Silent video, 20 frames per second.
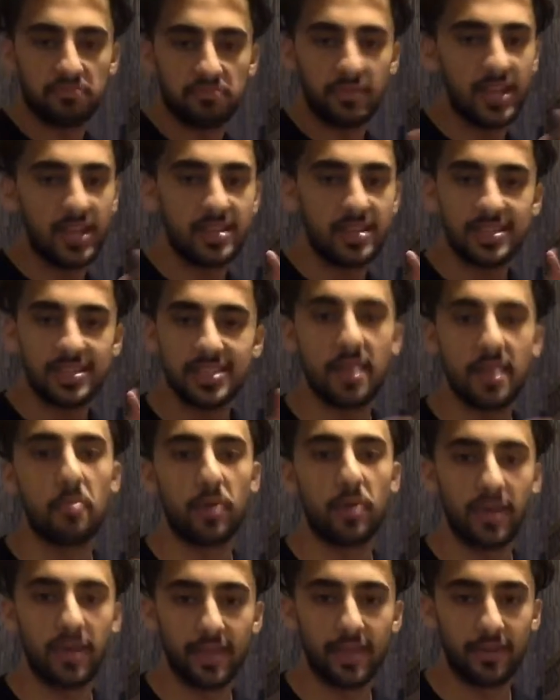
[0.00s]
is
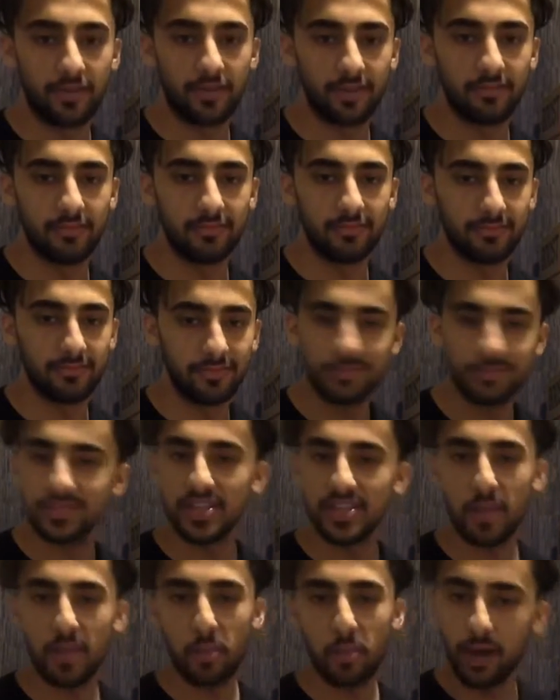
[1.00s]
somewhat different.
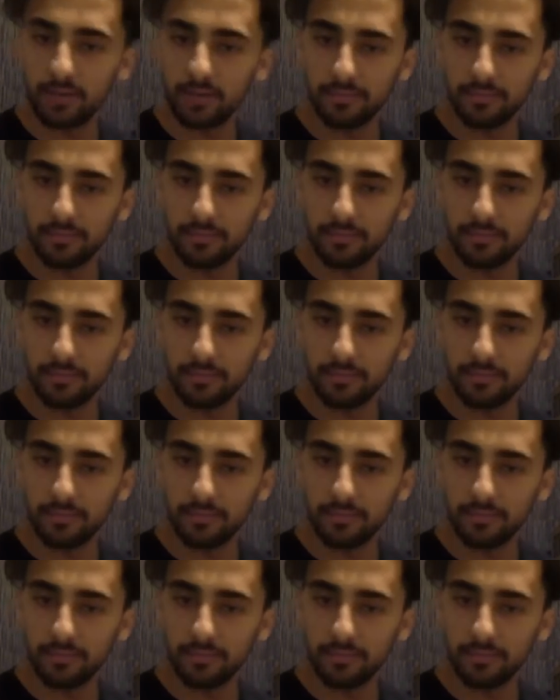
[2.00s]
Somewhat.